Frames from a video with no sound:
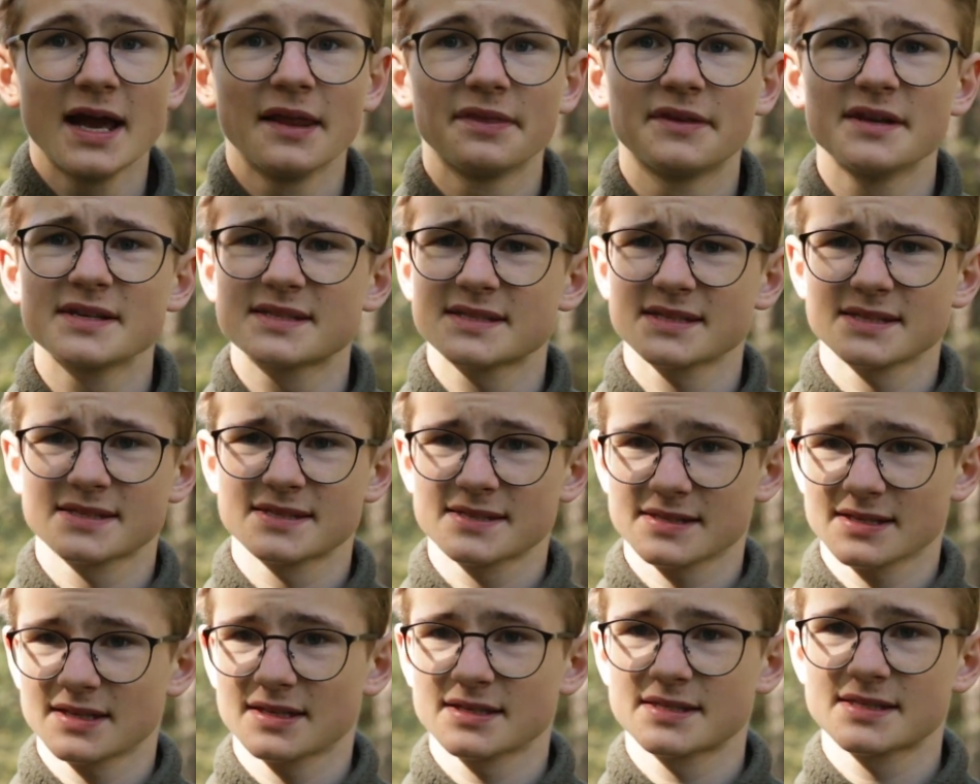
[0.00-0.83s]
this
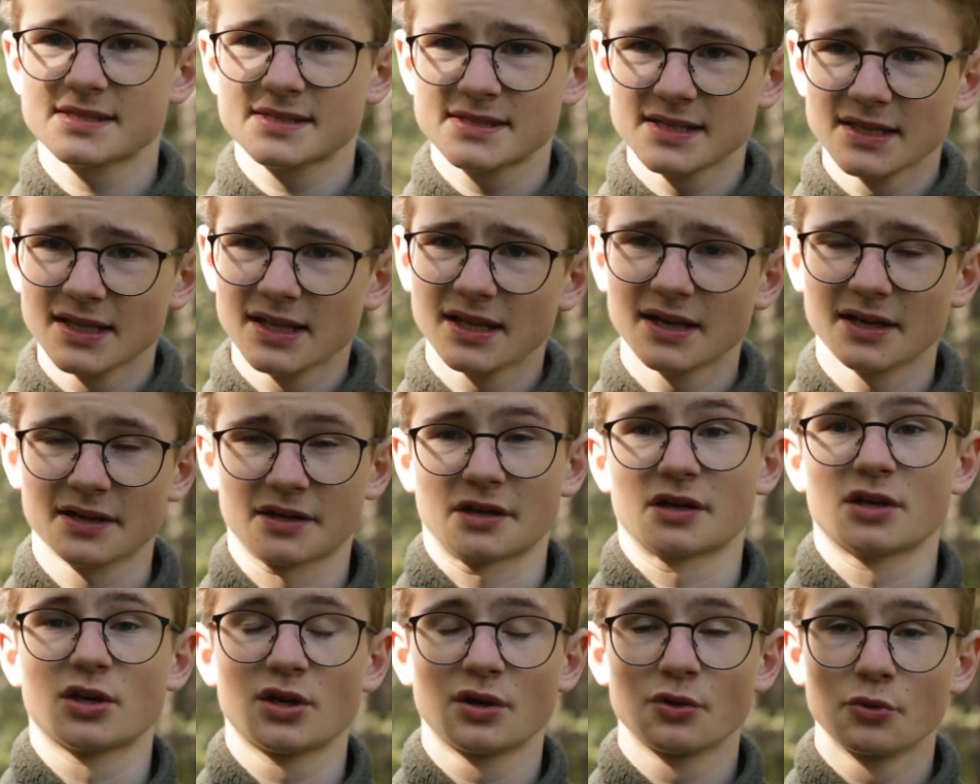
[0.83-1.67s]
is still a
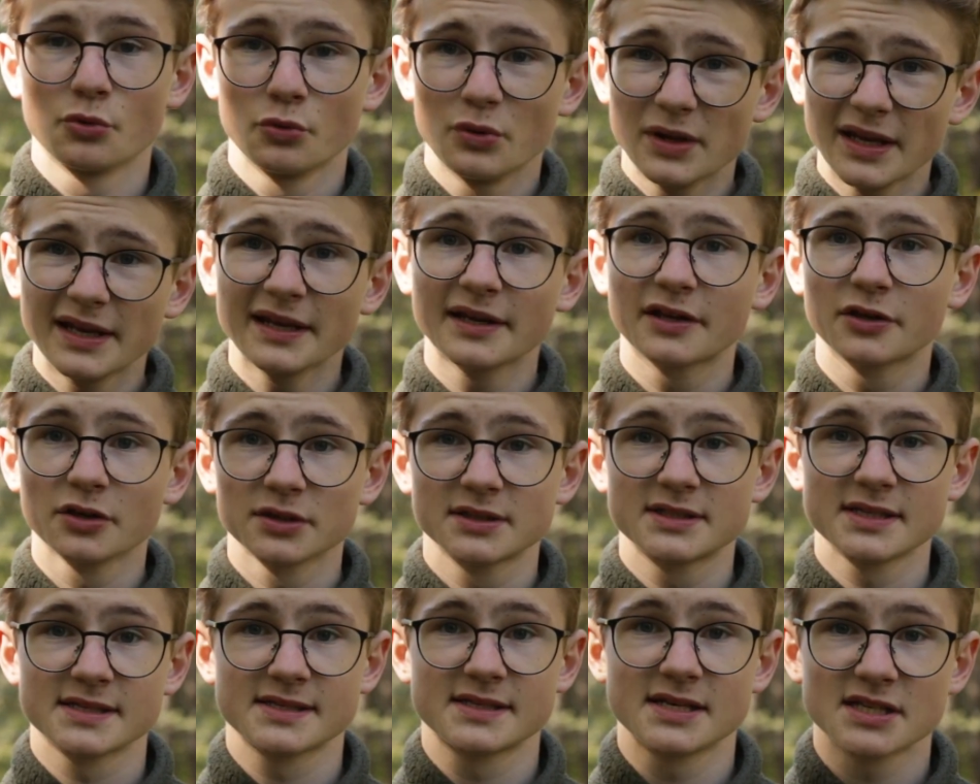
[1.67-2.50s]
really good
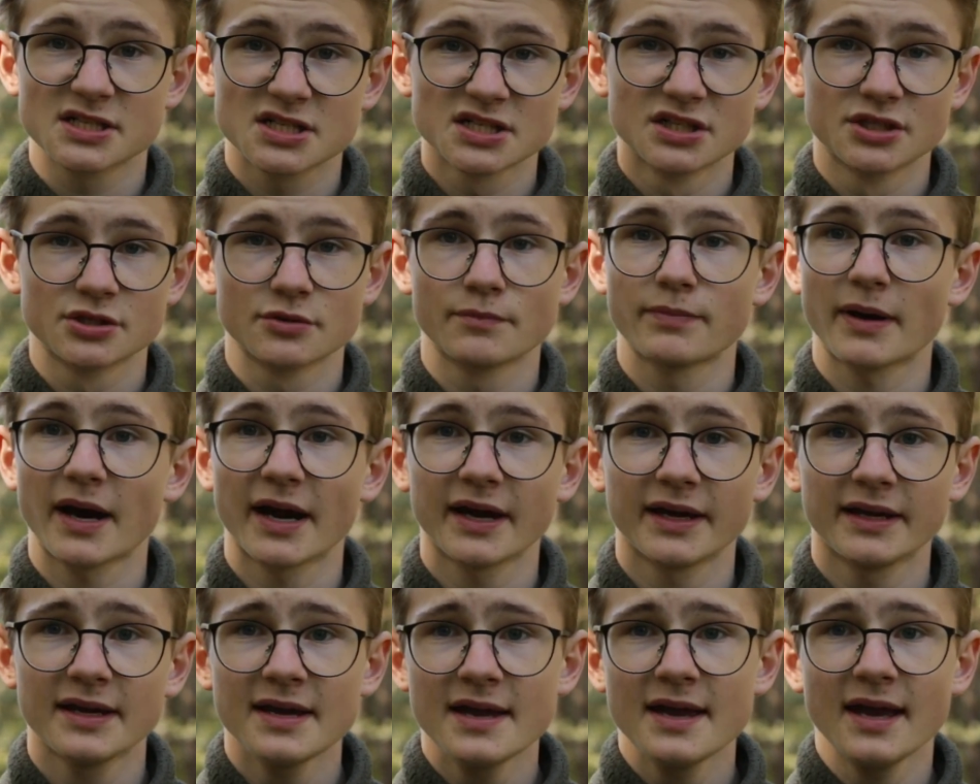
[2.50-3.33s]
decision to
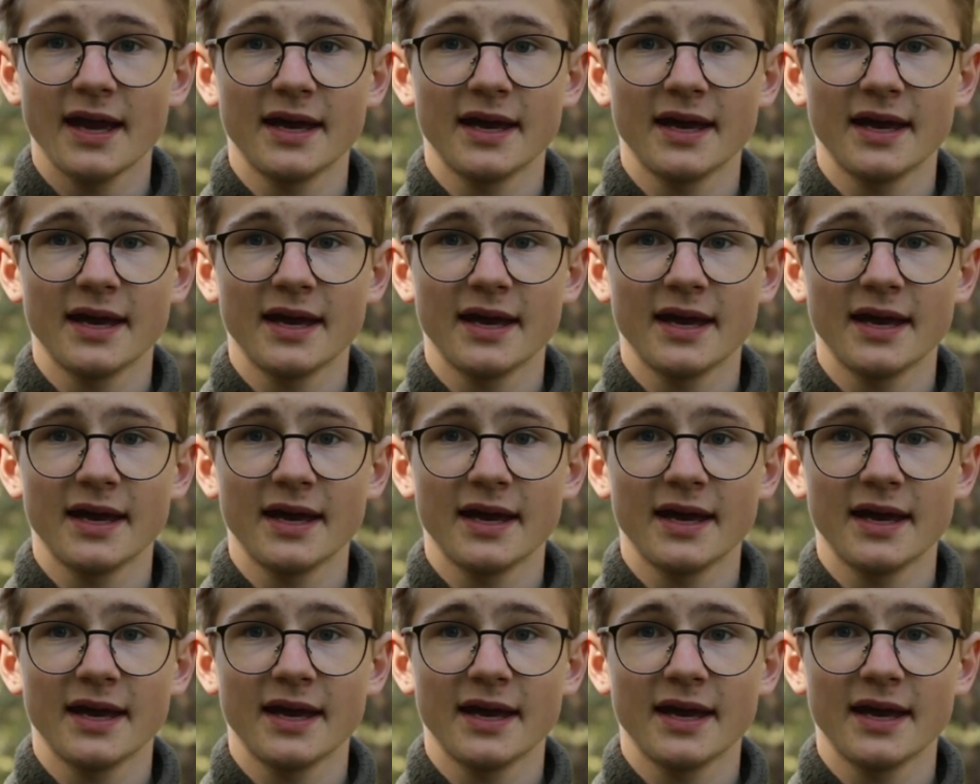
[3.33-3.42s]
buy,